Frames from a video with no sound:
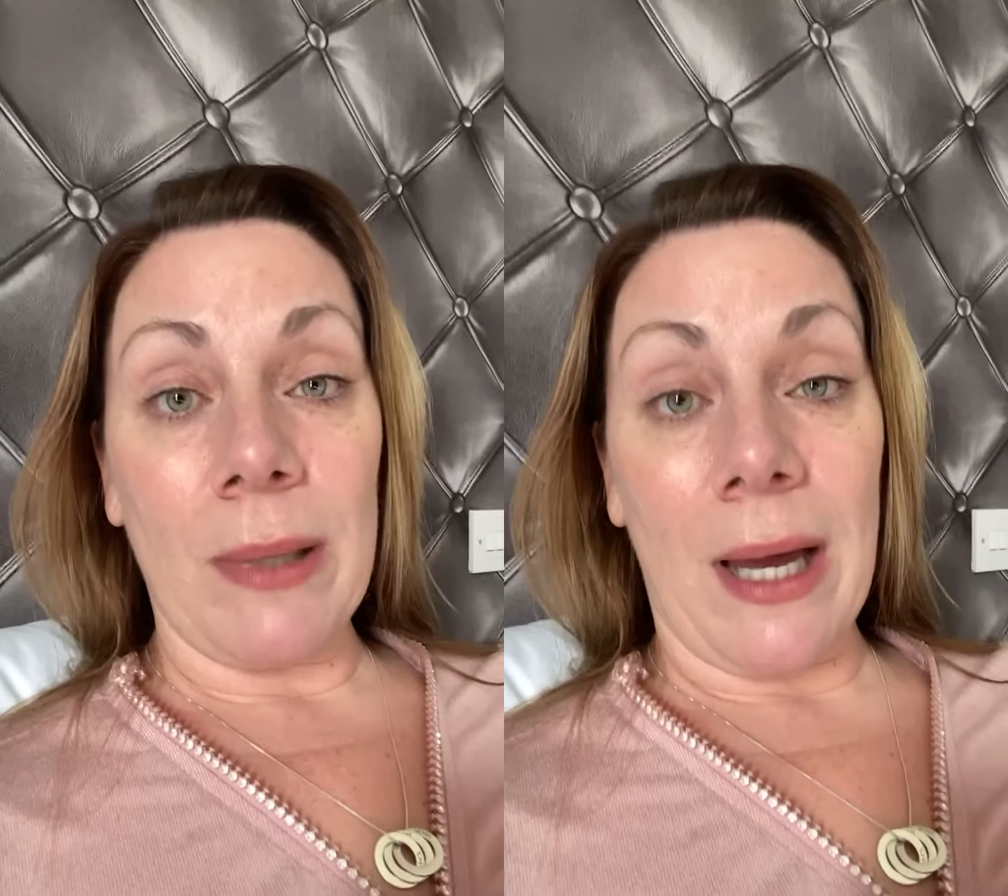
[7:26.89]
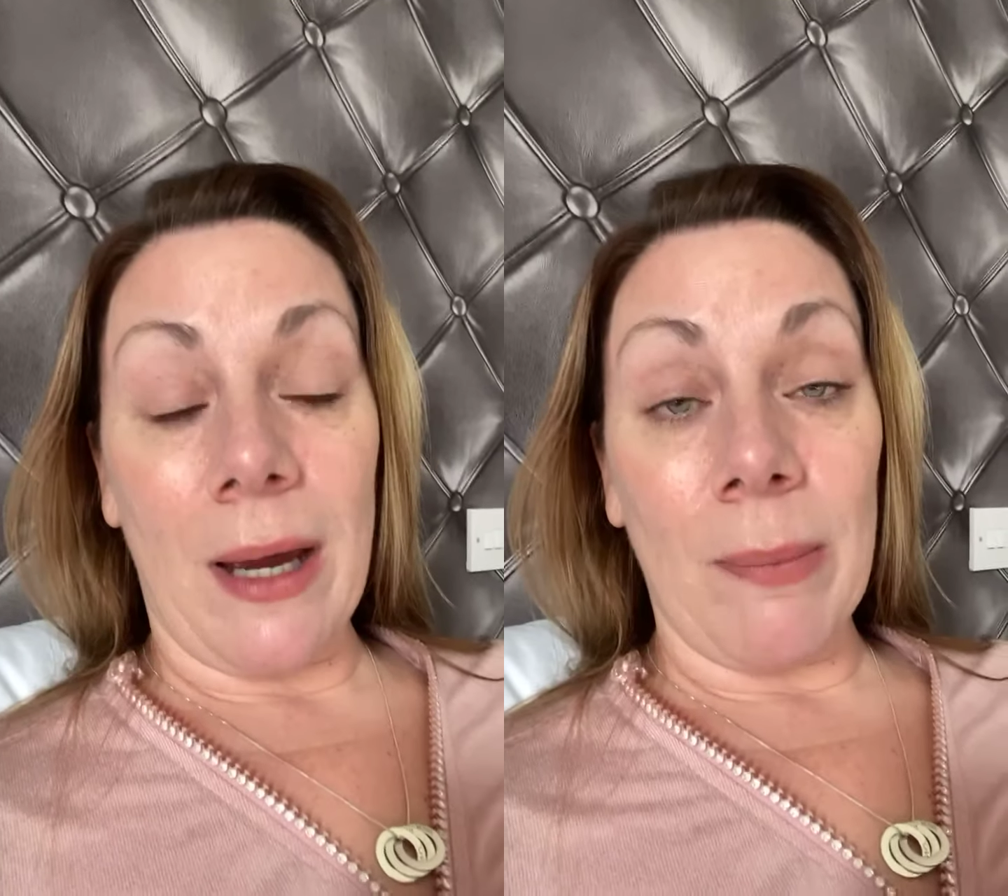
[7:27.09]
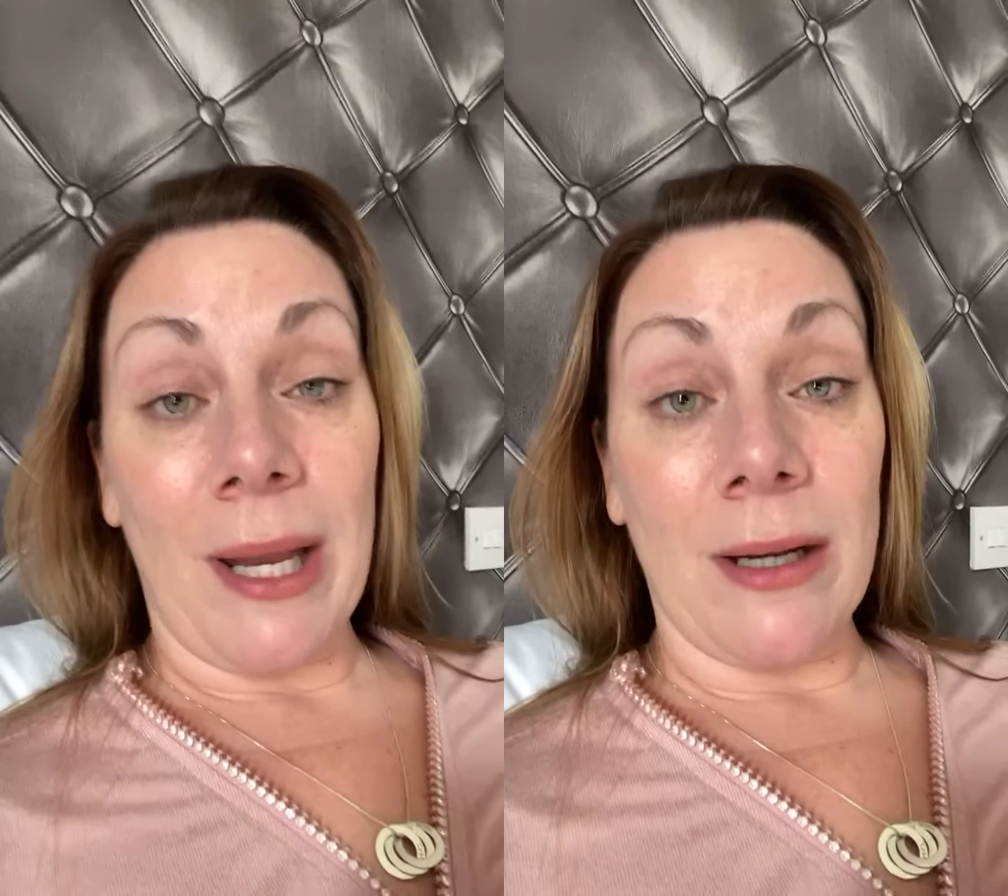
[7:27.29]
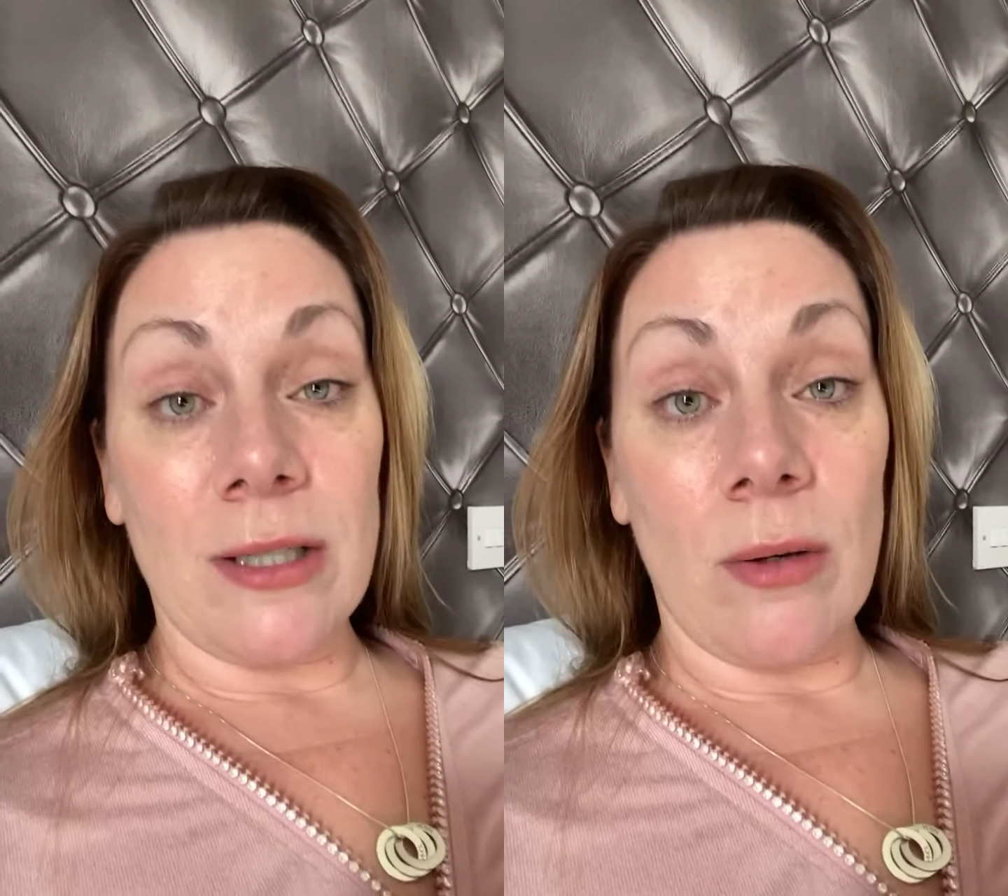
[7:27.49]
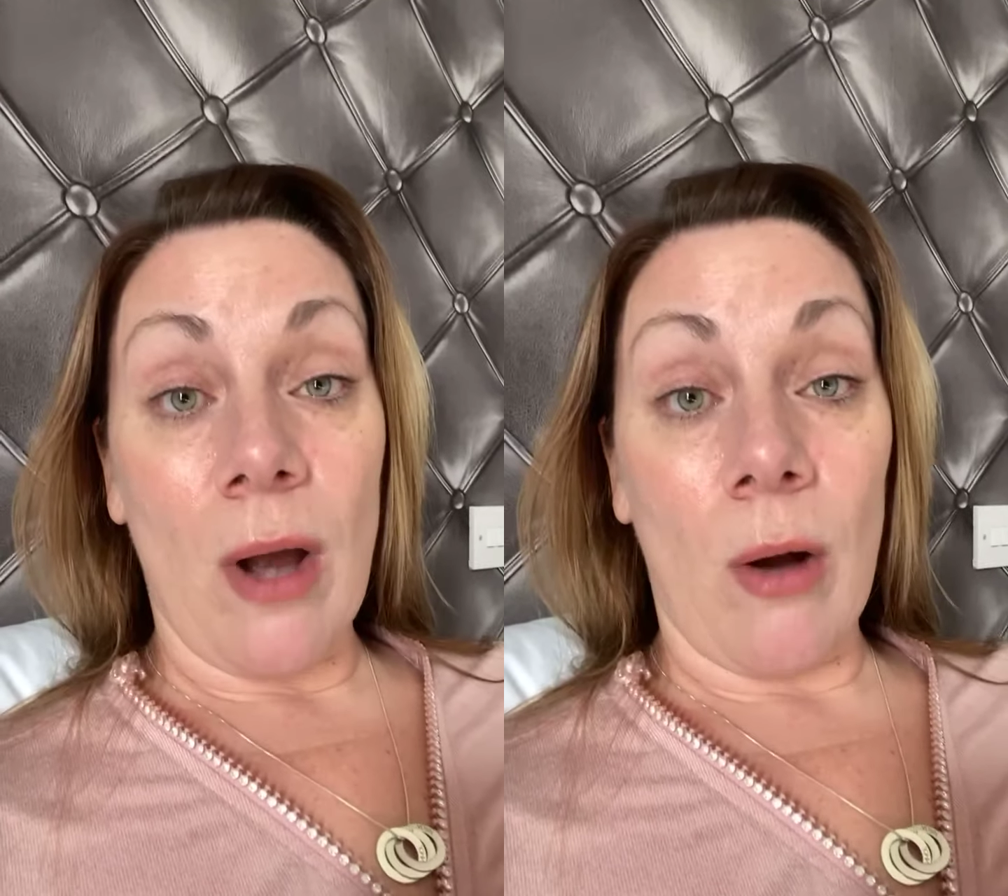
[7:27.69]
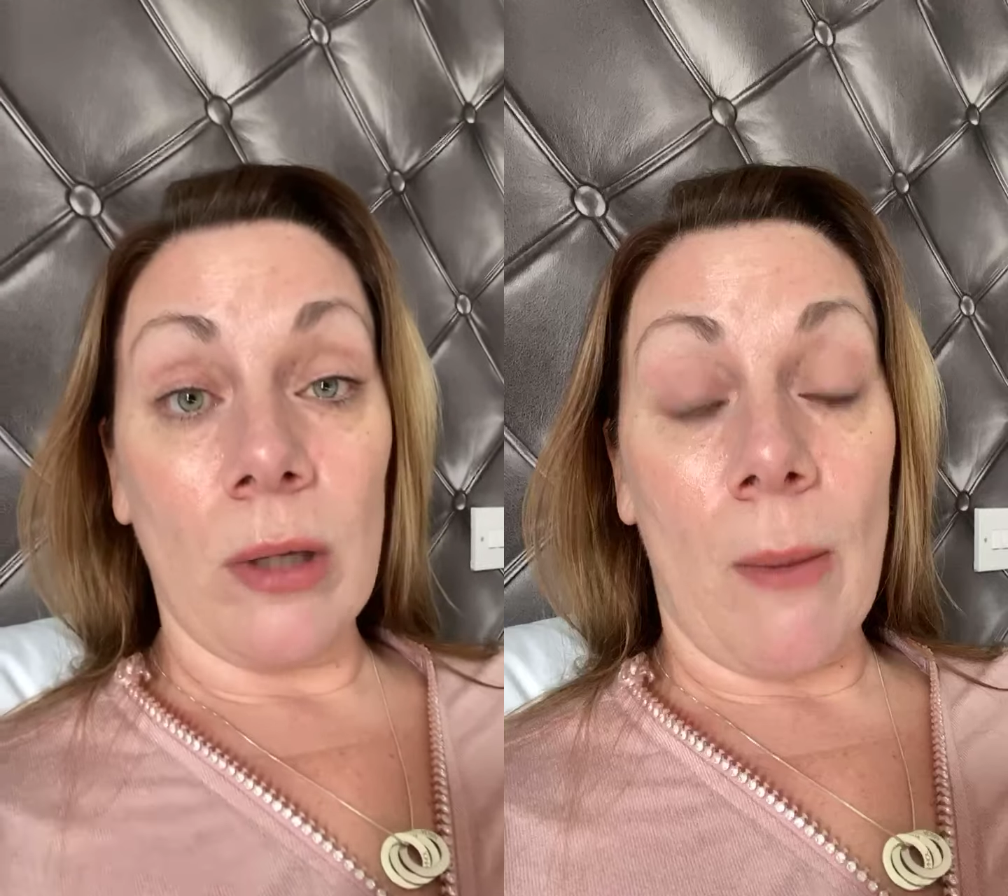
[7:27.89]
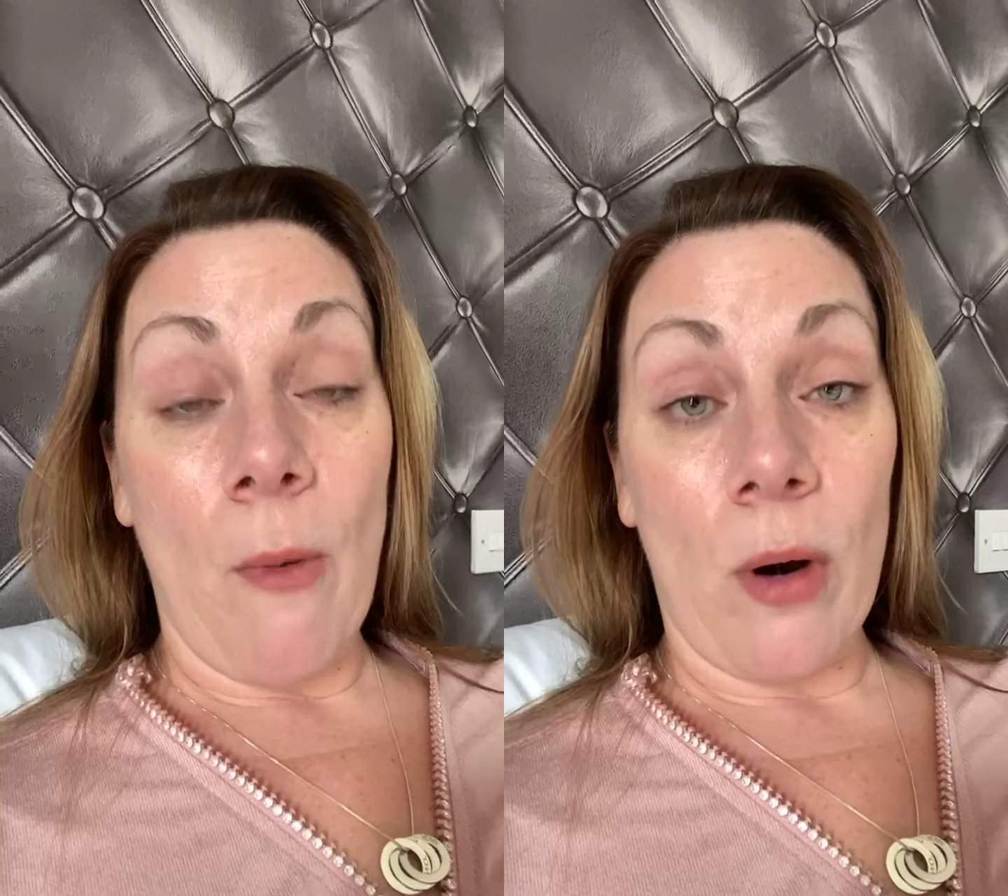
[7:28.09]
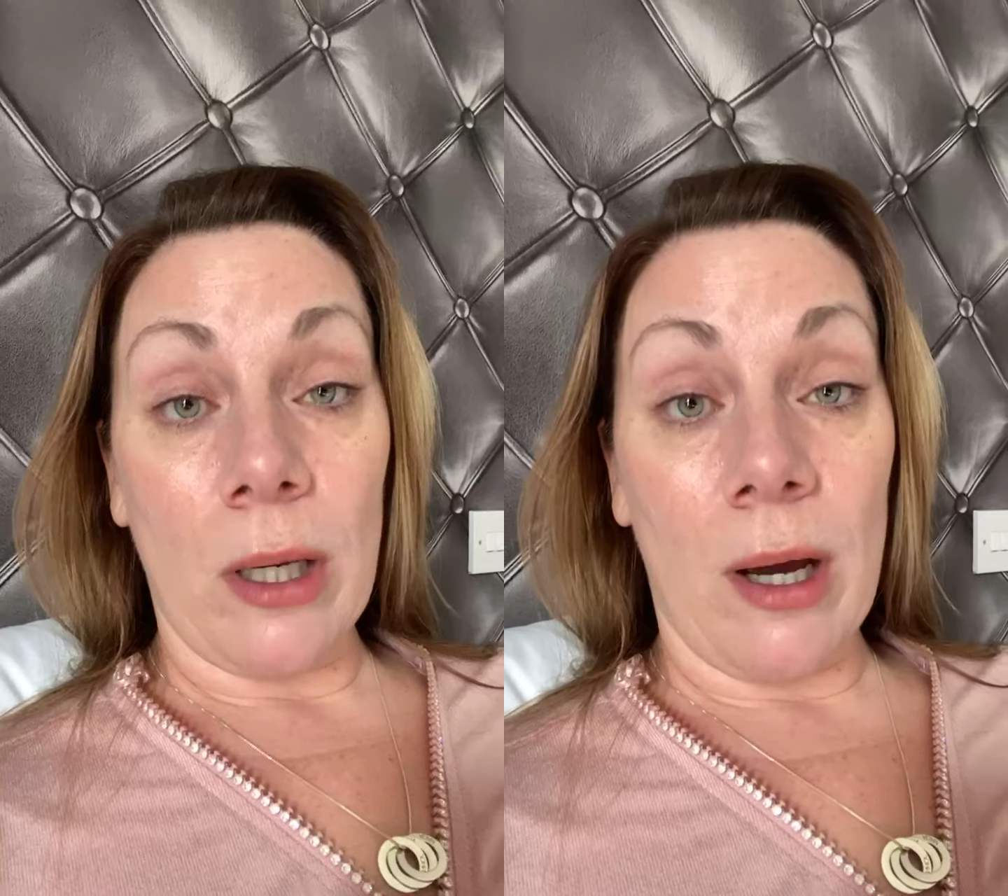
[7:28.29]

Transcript: I plan on doing a whole lot more